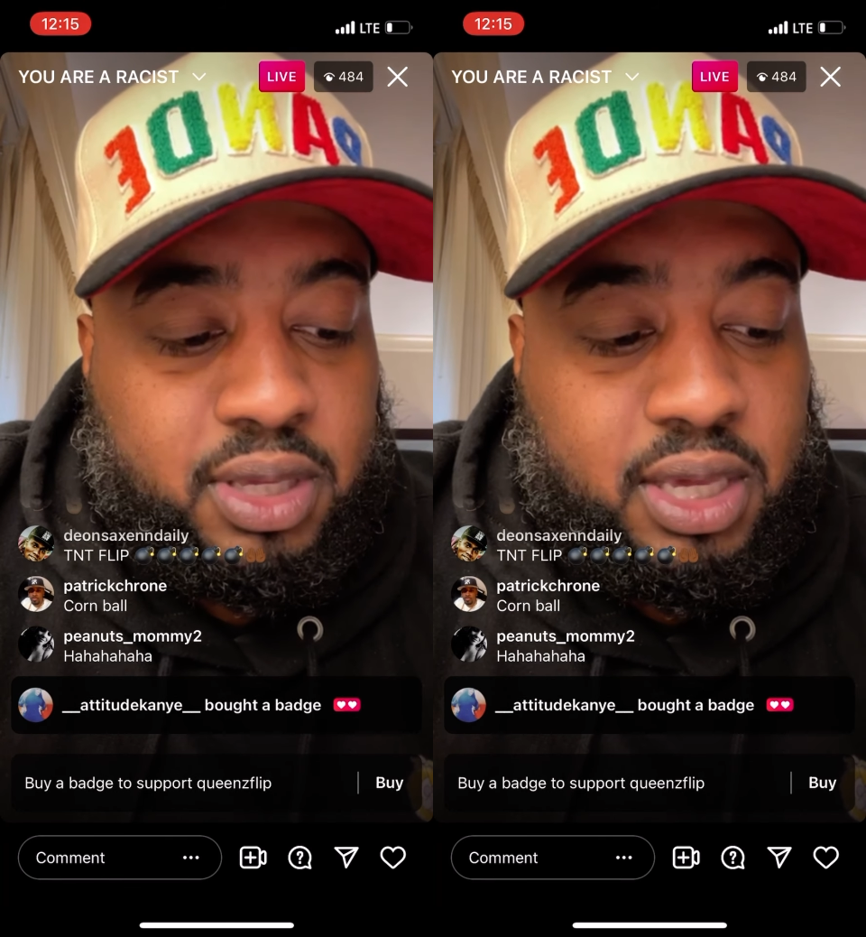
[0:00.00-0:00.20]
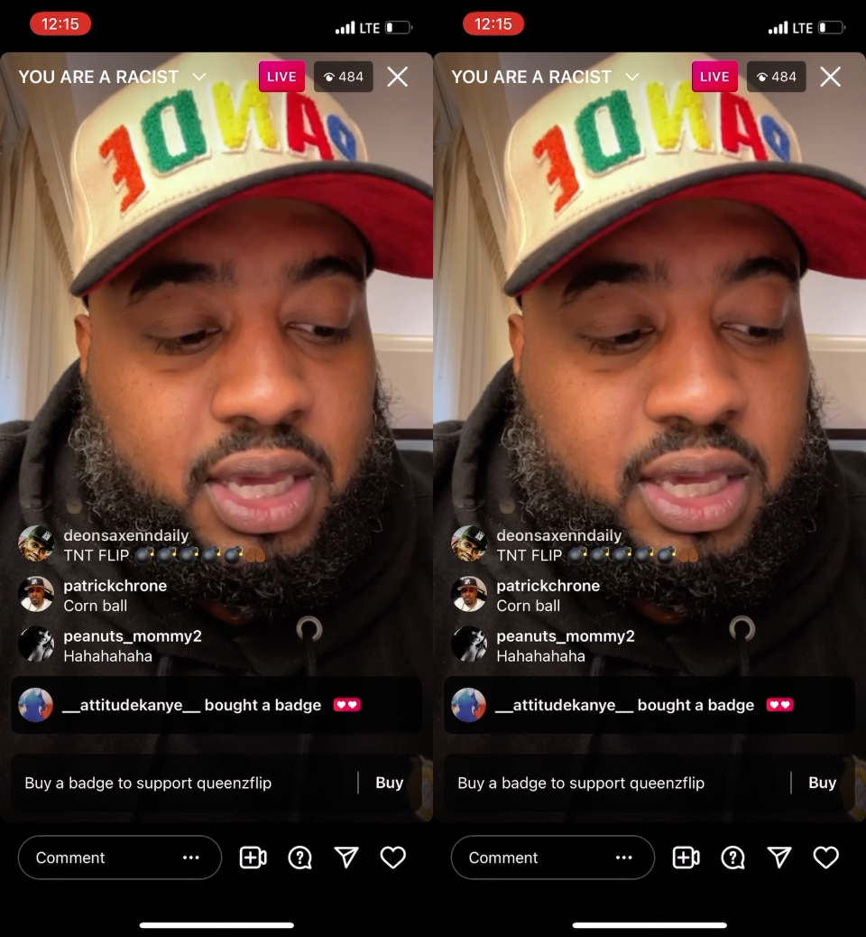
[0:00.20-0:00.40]
to
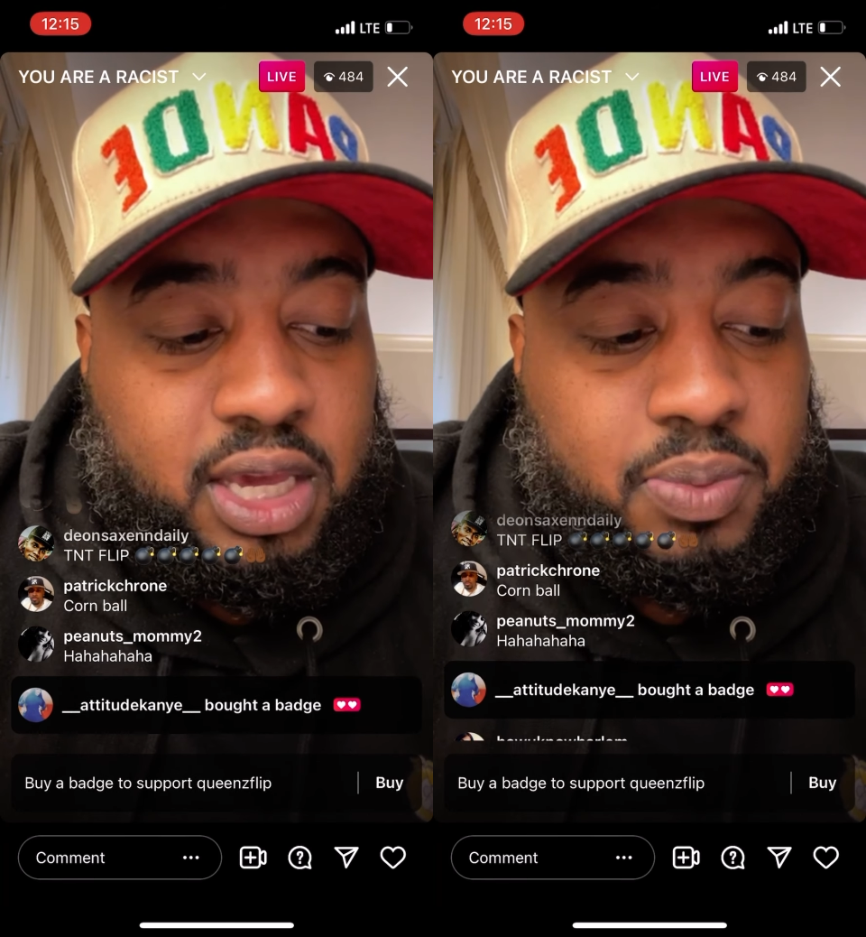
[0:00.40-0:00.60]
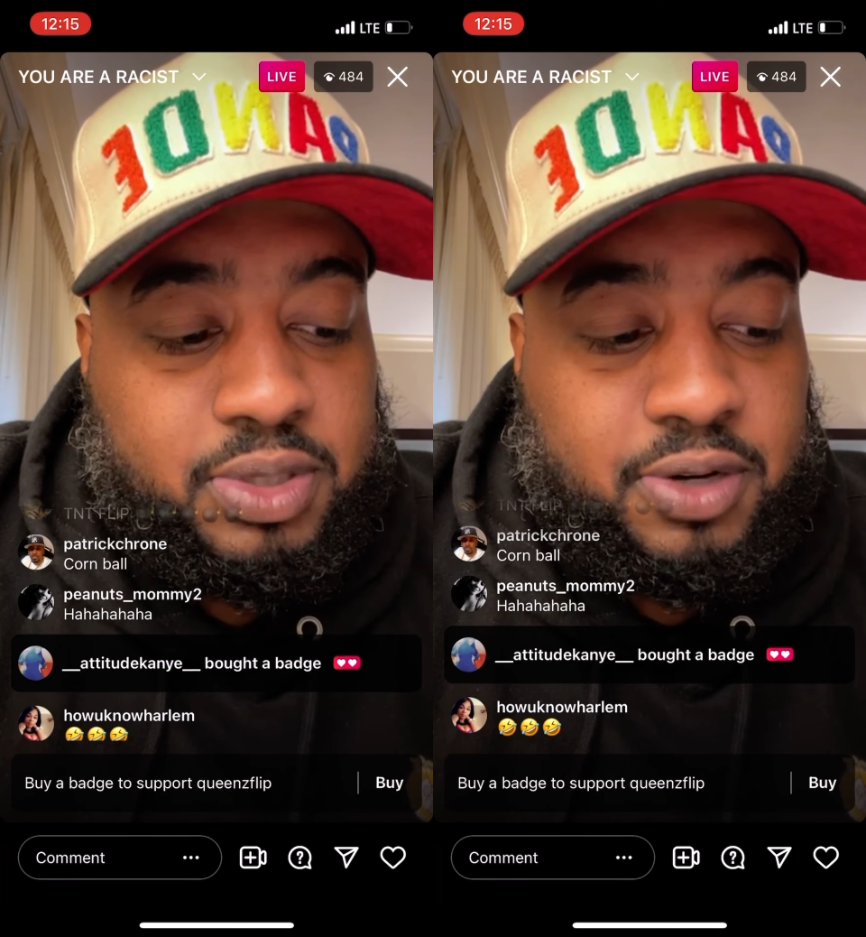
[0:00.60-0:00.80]

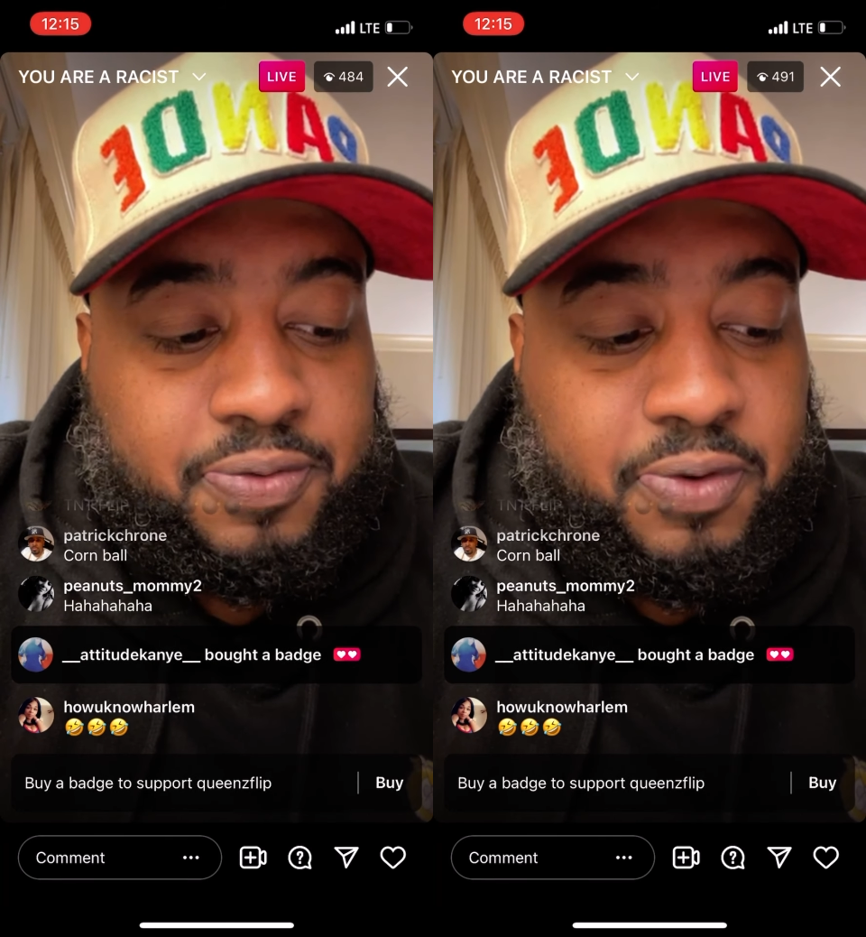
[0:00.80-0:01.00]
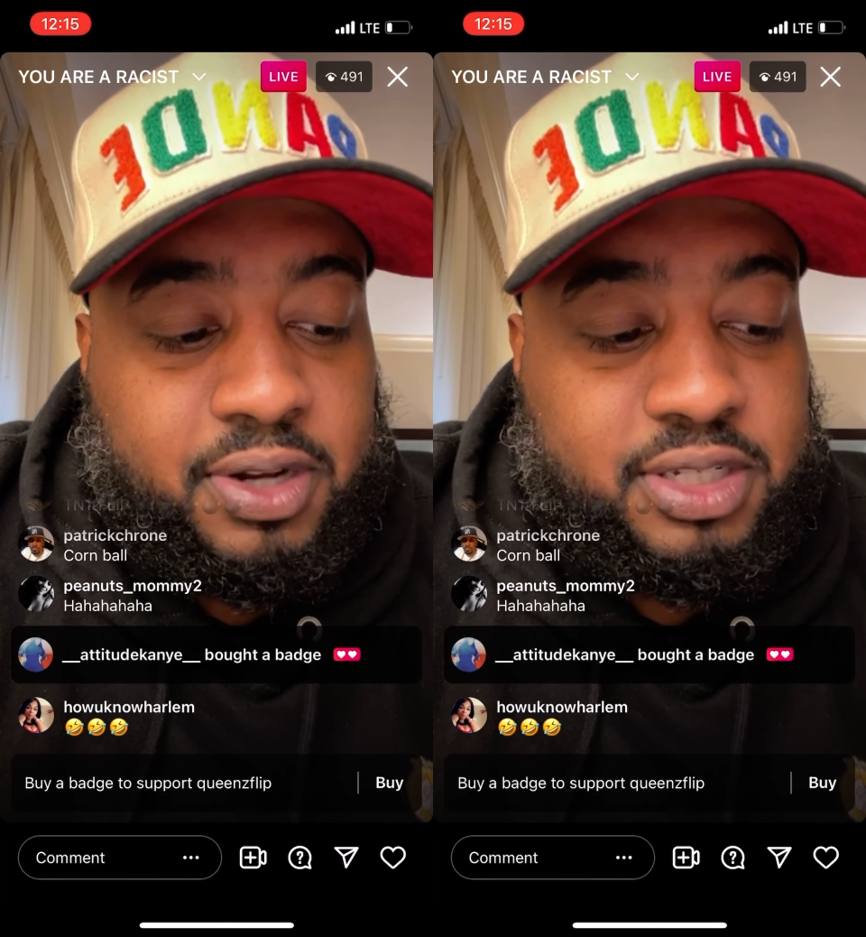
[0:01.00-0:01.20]
kiki with
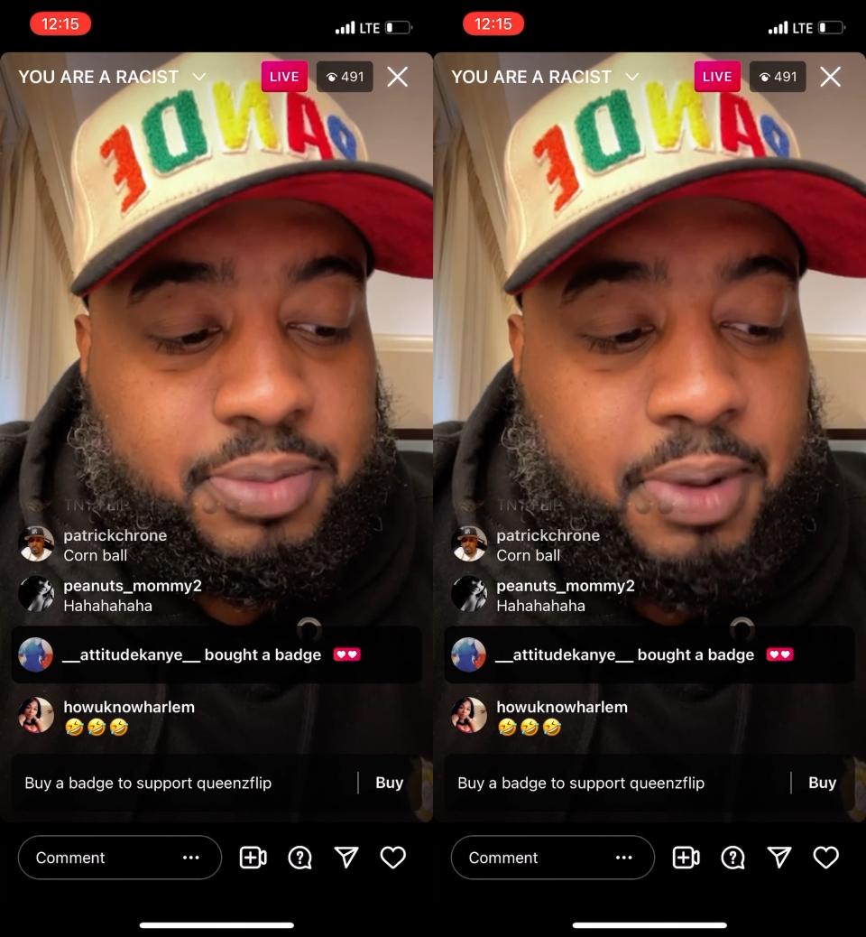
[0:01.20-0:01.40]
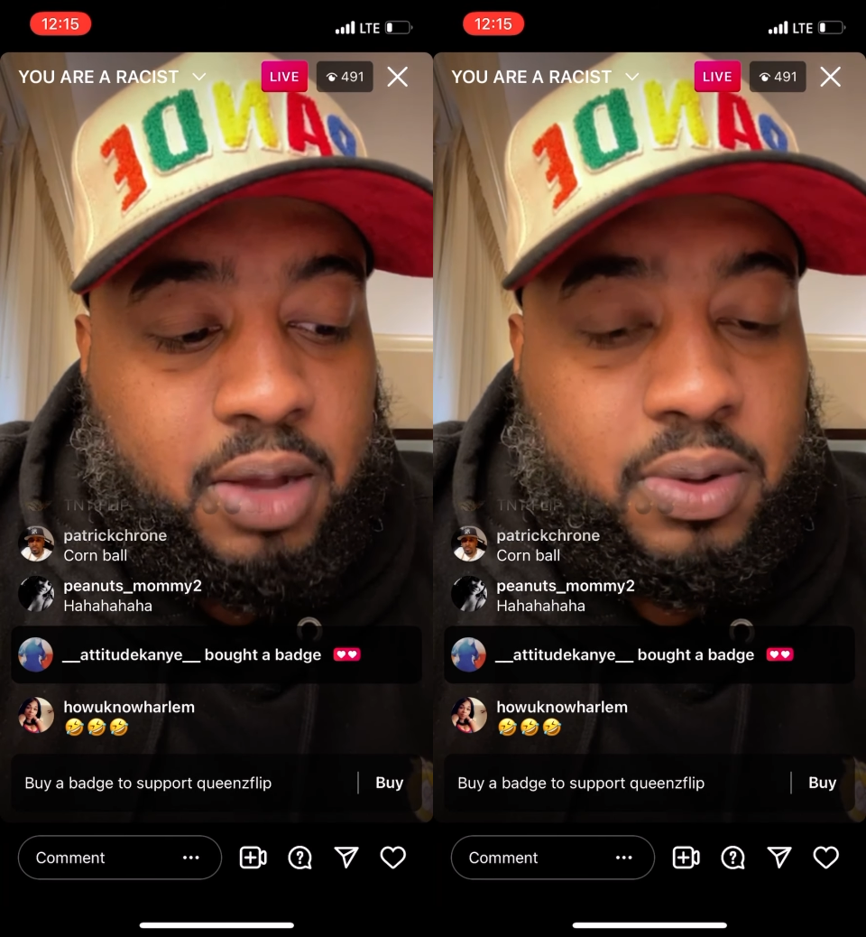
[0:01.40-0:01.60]
your friends
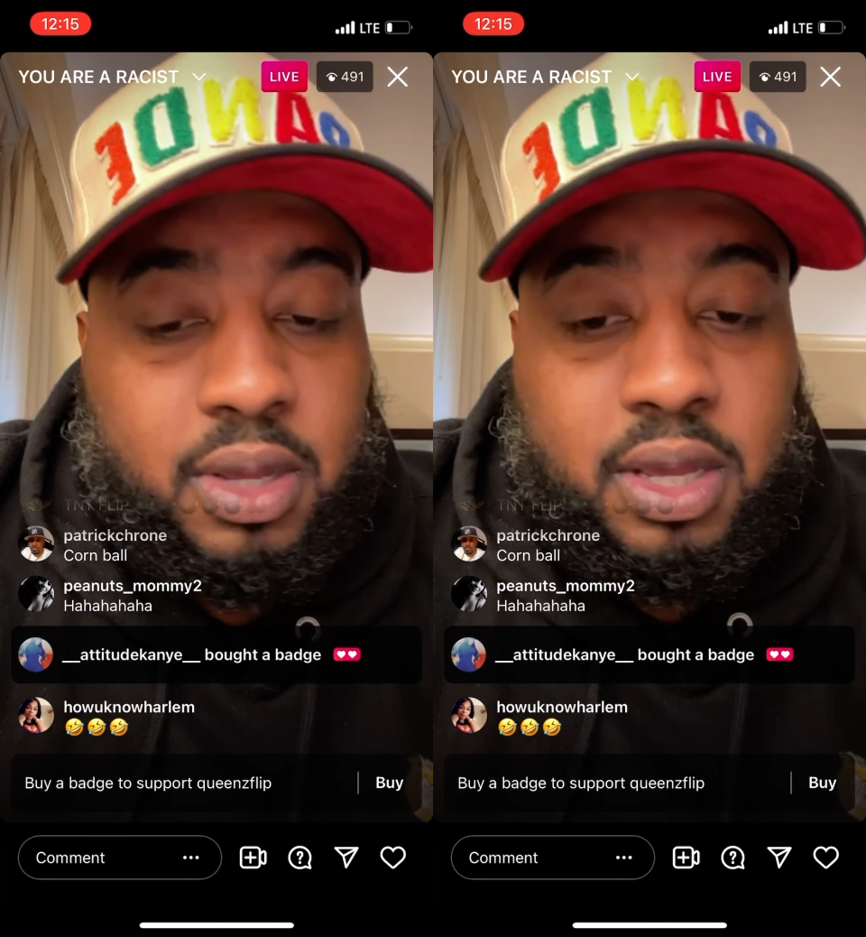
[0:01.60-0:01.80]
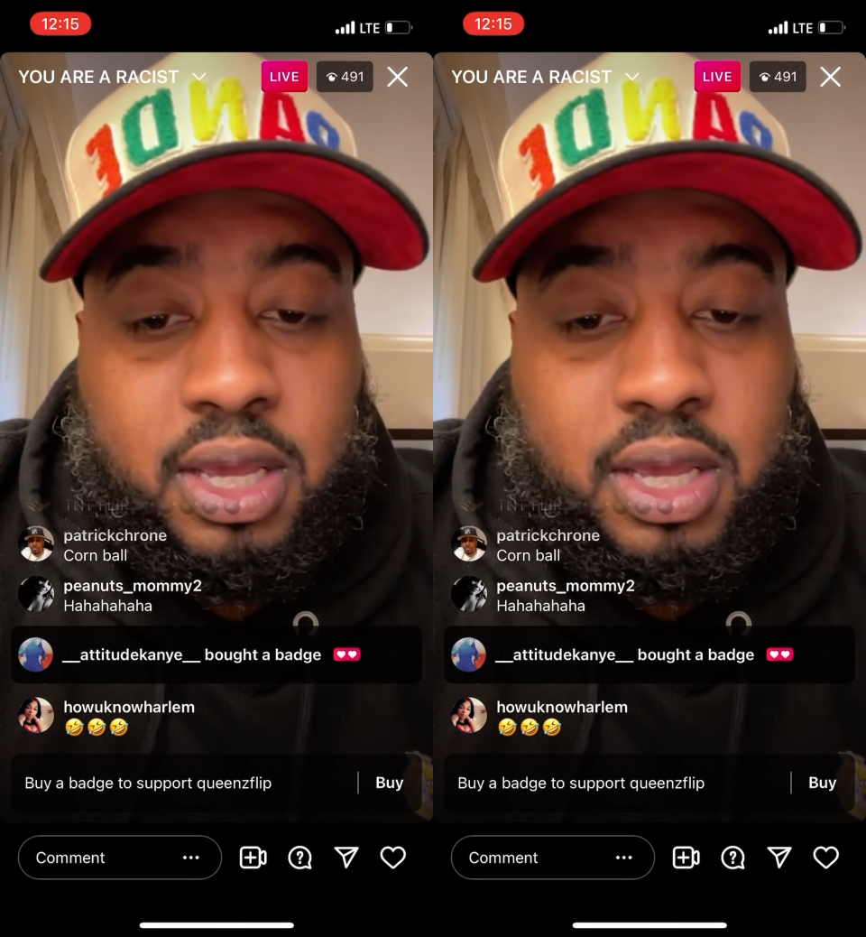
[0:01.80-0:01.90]
about